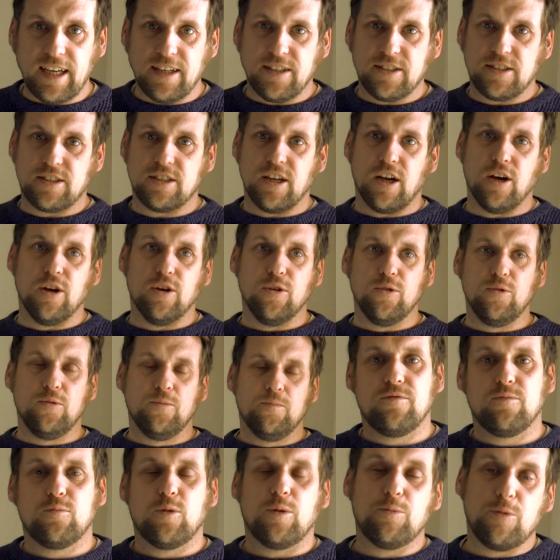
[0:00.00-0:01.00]
So
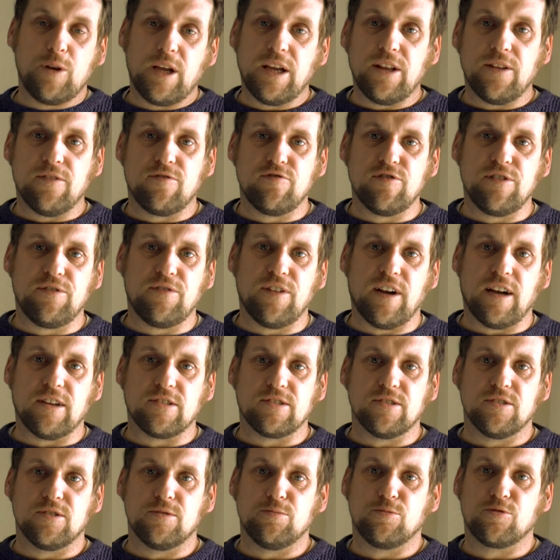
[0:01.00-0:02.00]
when we hit
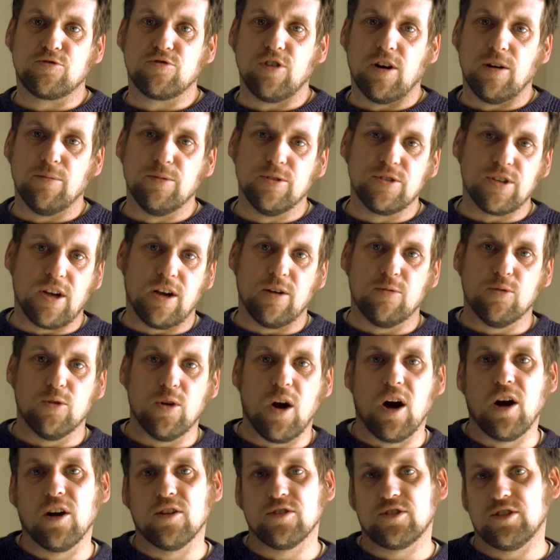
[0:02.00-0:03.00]
3,000 subscribers, I will
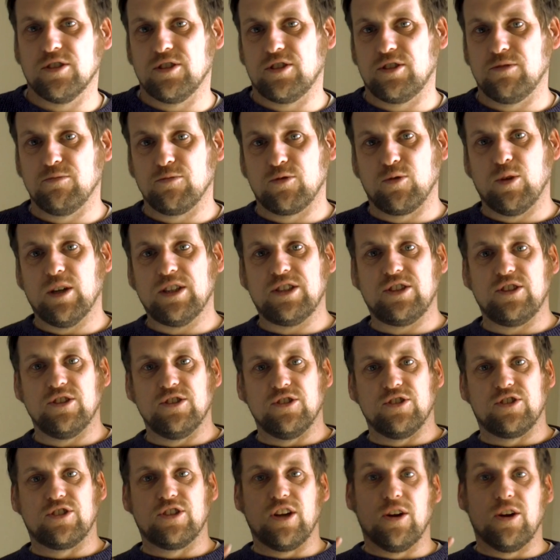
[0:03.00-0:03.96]
answer some questions.